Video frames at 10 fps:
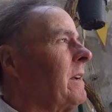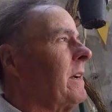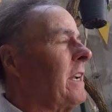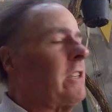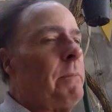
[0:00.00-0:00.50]

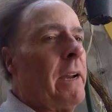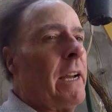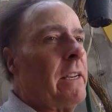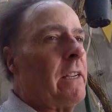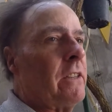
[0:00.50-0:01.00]

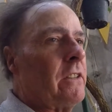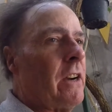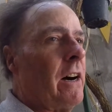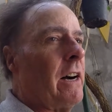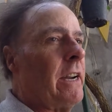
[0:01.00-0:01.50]
expat and
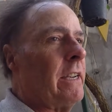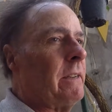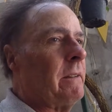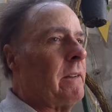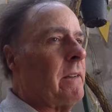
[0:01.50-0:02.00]
Thai
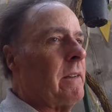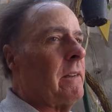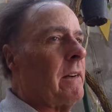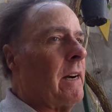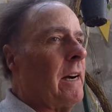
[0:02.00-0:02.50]

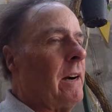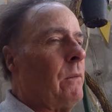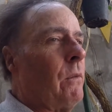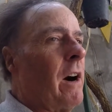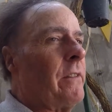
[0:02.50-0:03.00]

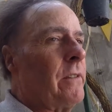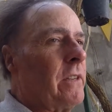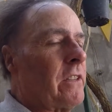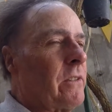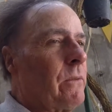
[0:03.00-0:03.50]
wife who
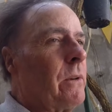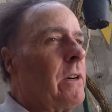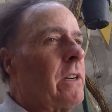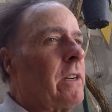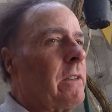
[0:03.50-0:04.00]
doesn't
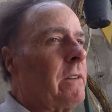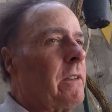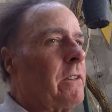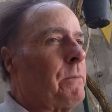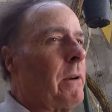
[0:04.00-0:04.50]
work and
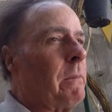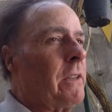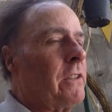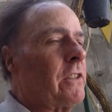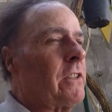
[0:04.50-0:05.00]
is
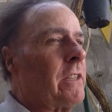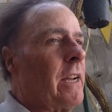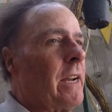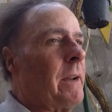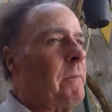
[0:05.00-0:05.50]
probably just
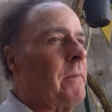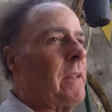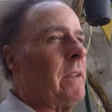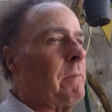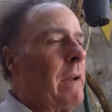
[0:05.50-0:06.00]

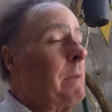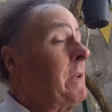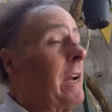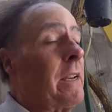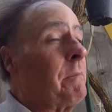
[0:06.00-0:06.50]

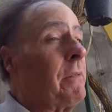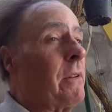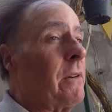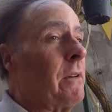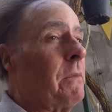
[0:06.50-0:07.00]
maybe
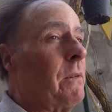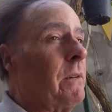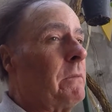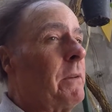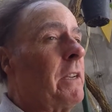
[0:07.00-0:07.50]

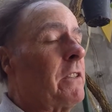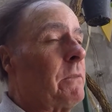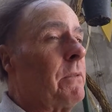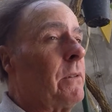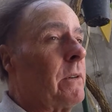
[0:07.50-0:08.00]
unemployable and being
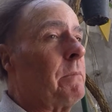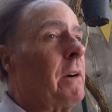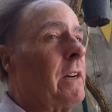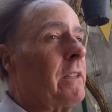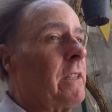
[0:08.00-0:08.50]
supported
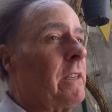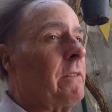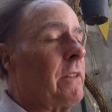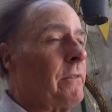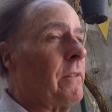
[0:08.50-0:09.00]
by
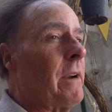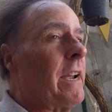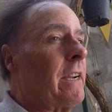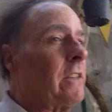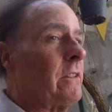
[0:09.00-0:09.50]
the
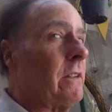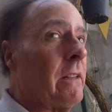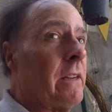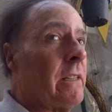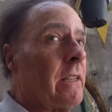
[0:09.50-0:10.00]
Farang. It's not
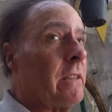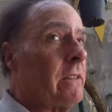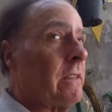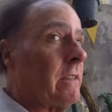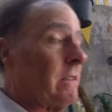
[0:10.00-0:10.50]
like that,
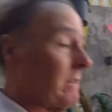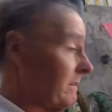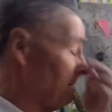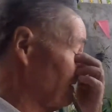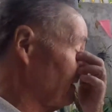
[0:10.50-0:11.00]
this kind of thing.